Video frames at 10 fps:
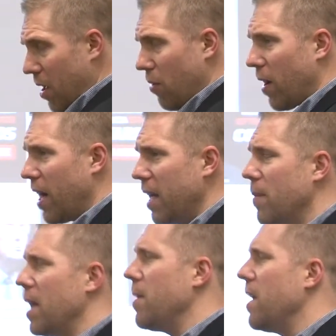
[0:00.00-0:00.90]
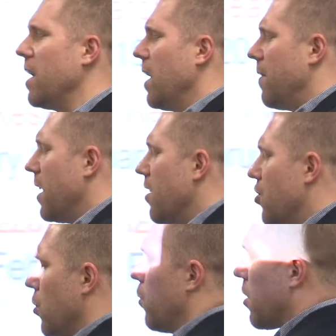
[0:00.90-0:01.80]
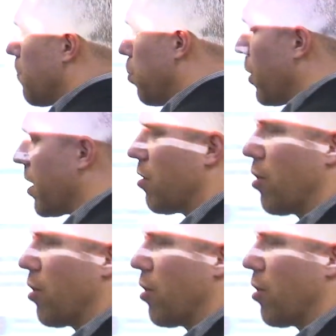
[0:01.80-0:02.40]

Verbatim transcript: right? Maybe the issue is political